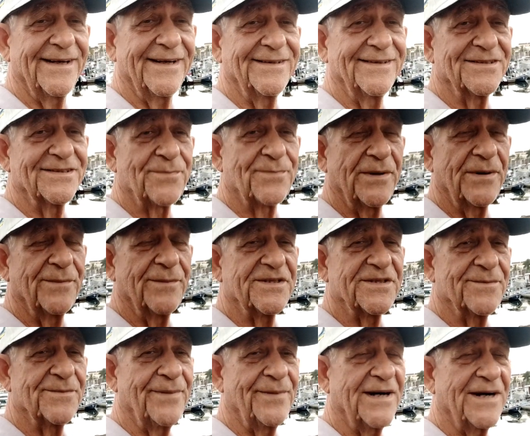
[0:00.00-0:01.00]
And it's pretty
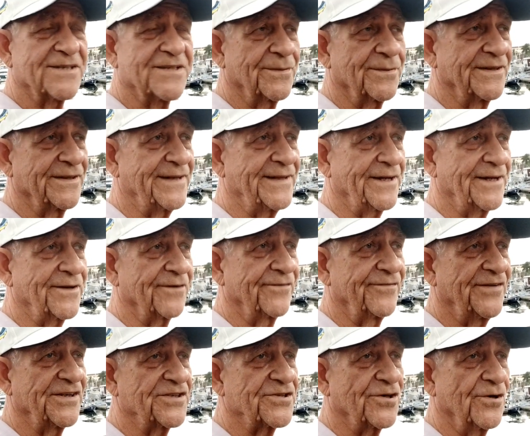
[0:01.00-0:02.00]
much impossible to take your
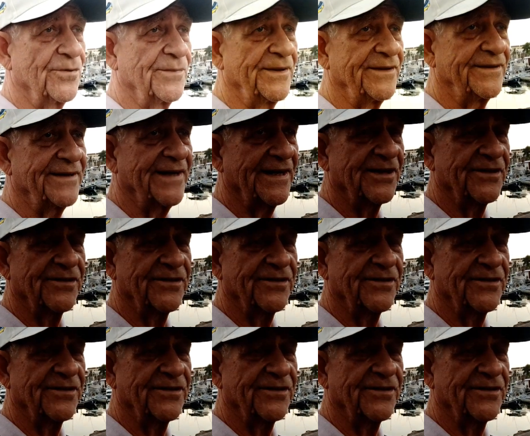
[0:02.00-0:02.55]
fish home and take